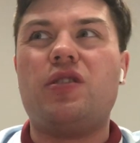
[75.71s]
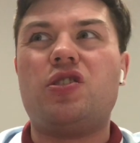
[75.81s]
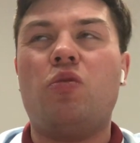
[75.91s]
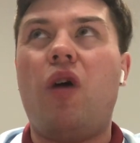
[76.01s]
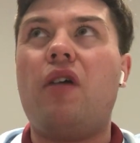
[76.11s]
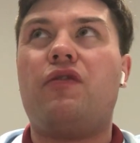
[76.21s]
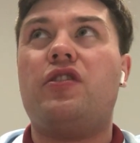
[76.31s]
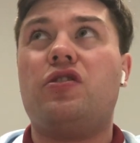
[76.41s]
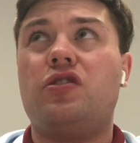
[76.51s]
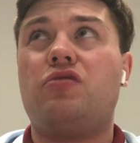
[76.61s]
and to
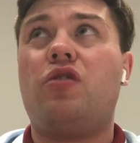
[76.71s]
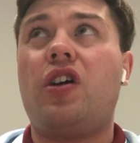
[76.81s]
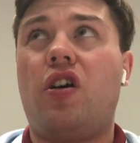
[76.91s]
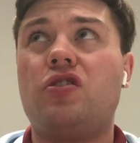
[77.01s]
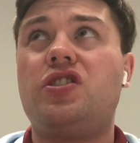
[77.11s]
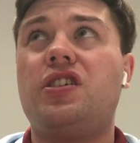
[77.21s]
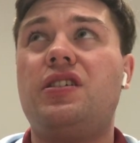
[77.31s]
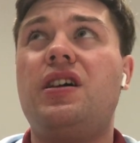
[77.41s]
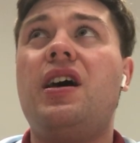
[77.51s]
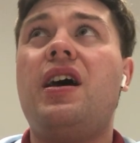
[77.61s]
Watford under Roy
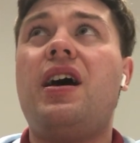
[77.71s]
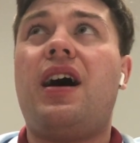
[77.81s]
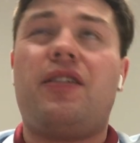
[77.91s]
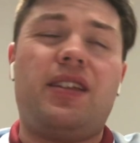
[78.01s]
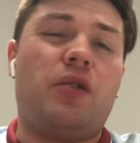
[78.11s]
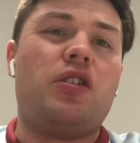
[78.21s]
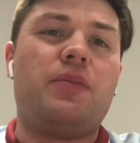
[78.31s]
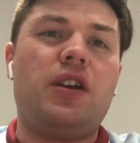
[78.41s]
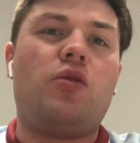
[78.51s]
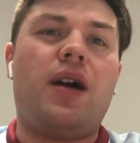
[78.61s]
Hodgson, I think that would have
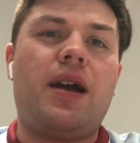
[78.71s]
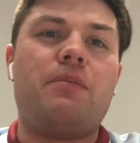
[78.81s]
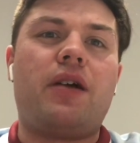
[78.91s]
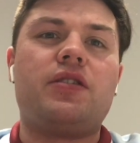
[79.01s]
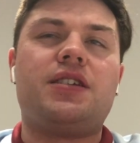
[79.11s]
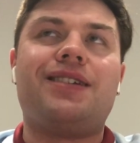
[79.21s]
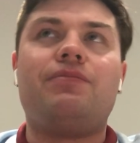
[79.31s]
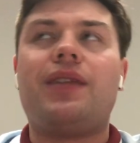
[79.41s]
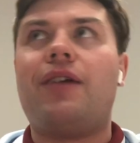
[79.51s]
been quite embarrassing.